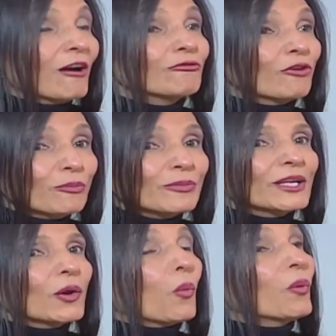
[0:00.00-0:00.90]
For
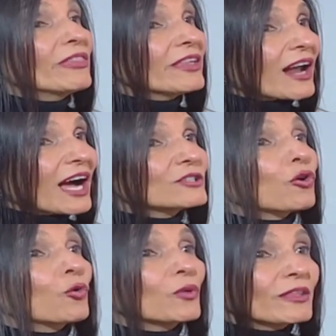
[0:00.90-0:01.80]
me, with the right
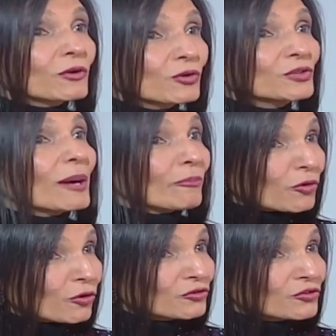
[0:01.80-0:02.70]
or with a good
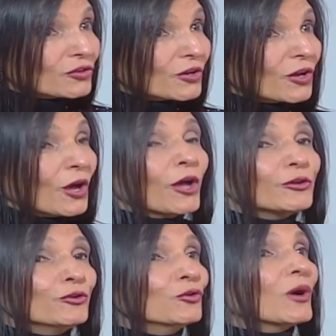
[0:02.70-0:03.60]
approach,
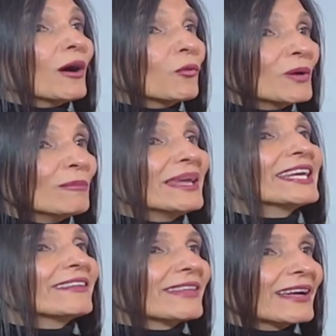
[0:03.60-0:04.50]
you will
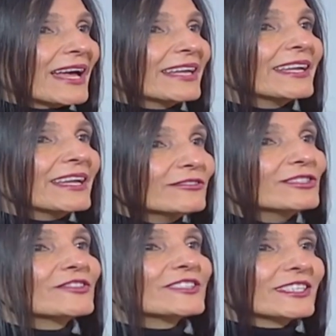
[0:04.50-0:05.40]
make it an
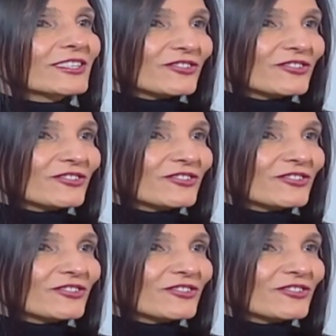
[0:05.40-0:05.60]
interesting